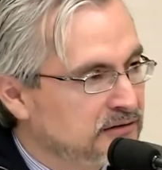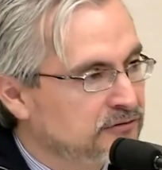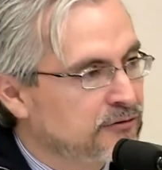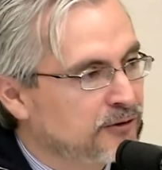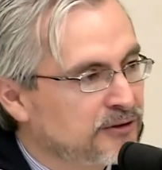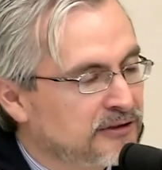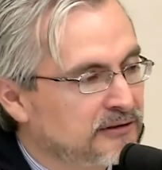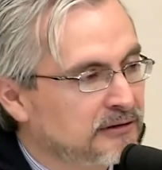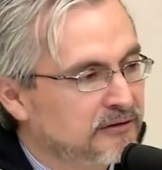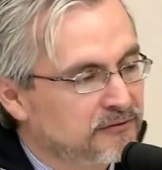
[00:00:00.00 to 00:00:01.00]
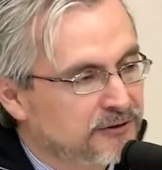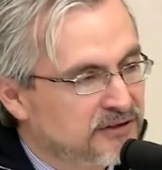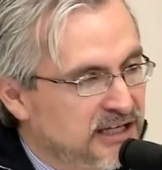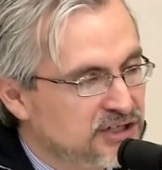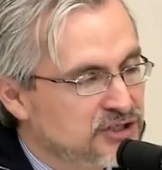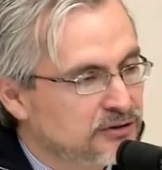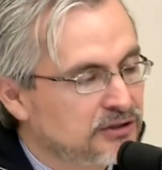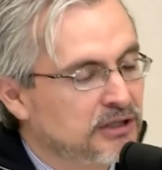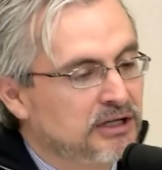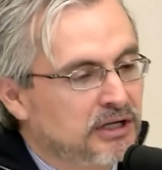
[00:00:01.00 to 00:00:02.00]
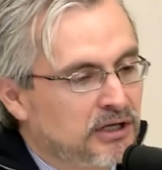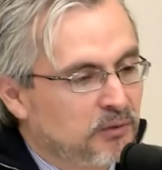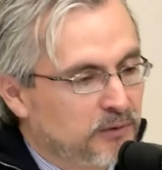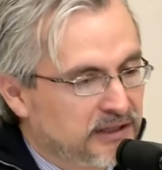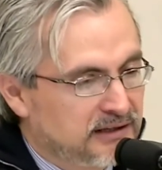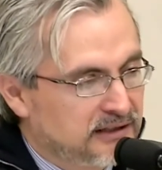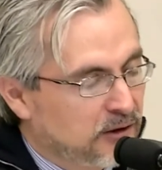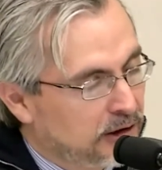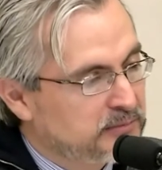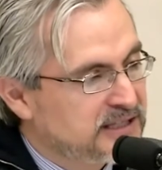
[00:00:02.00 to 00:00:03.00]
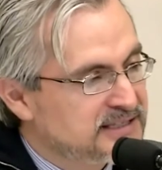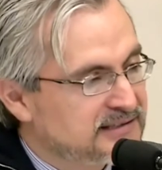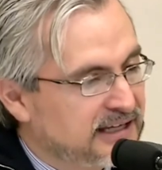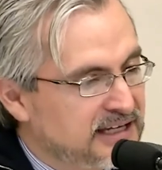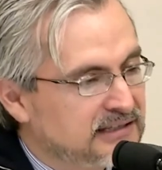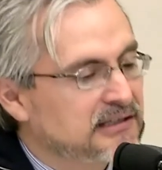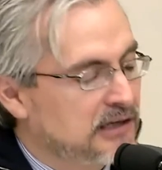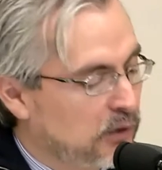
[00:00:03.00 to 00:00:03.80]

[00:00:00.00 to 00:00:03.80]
the frontal confrontation with the Colombian state,